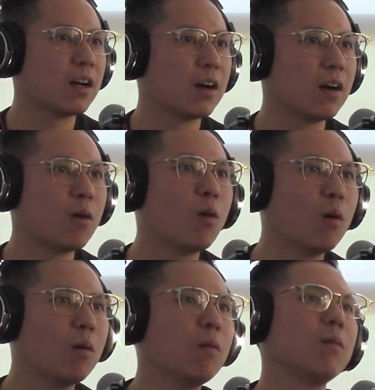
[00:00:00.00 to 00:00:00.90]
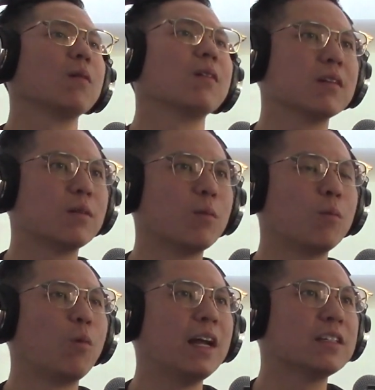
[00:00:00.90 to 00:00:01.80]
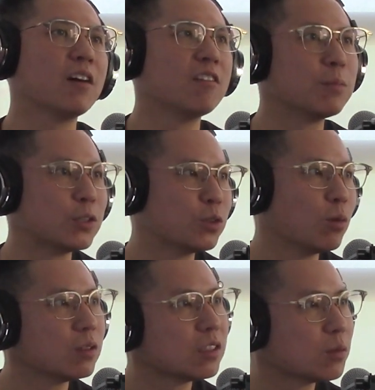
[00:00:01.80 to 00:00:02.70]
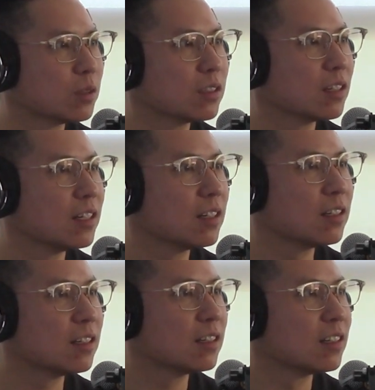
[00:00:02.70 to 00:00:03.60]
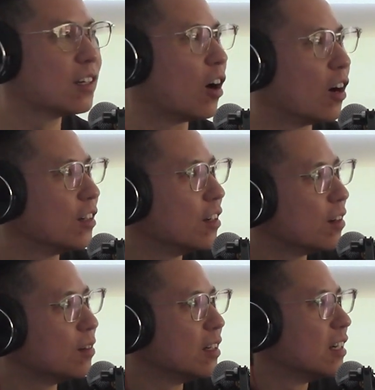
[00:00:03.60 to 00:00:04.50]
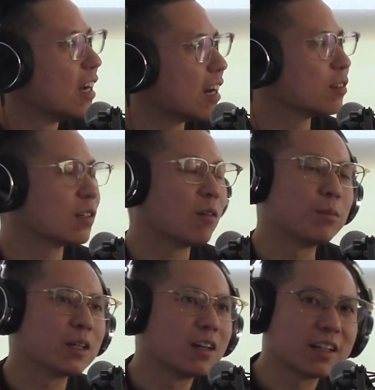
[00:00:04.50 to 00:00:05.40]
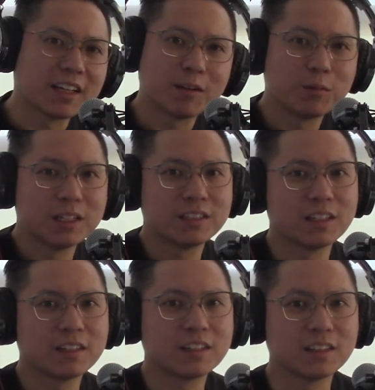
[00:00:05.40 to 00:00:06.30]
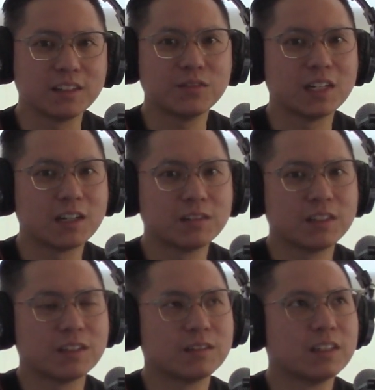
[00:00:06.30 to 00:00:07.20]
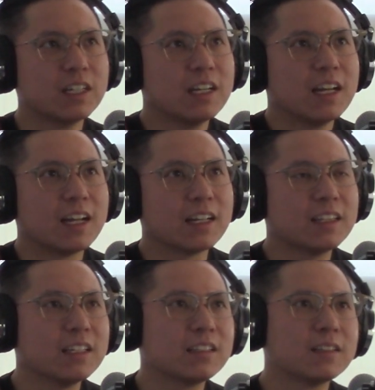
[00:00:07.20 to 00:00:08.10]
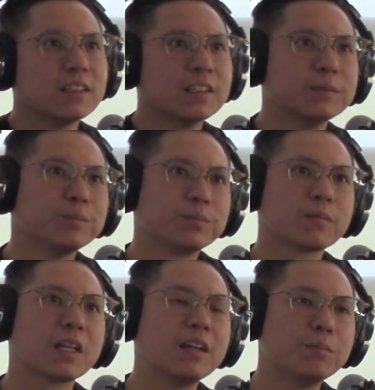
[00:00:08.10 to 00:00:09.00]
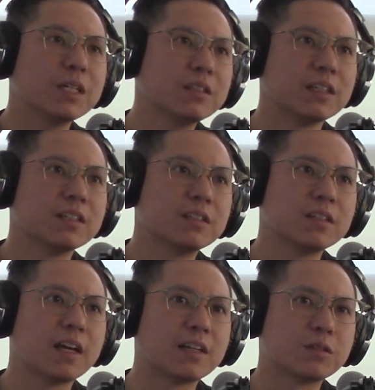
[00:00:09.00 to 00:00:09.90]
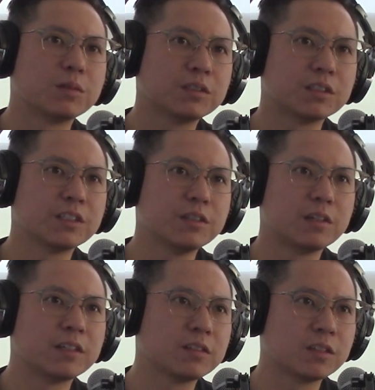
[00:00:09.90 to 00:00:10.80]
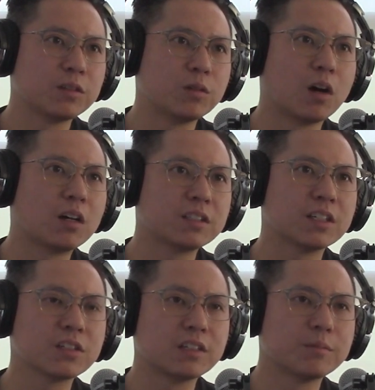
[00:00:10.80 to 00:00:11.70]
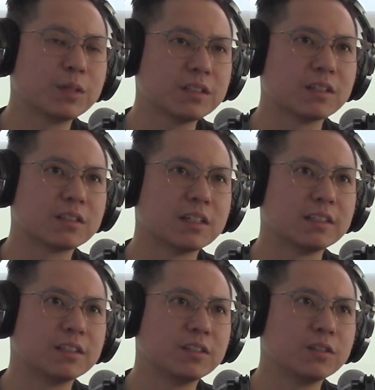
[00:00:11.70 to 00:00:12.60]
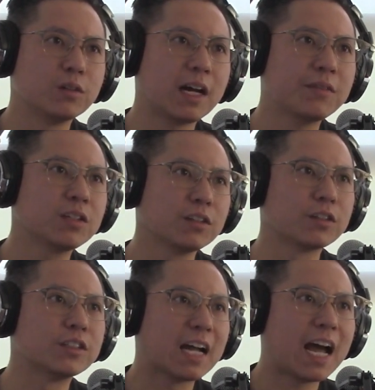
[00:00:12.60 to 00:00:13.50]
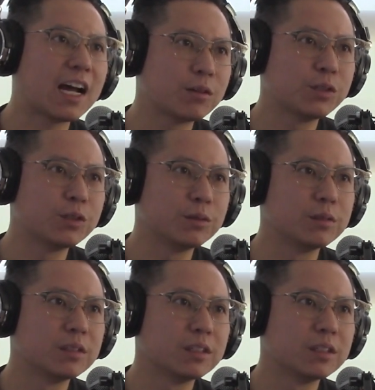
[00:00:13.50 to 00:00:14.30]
a whole weight off my shoulders was like gone, you know. And I was like, oh my god, I can't wait to leave now, you know. And I think in business as a realtor too, you are essentially a business, and you have to learn how to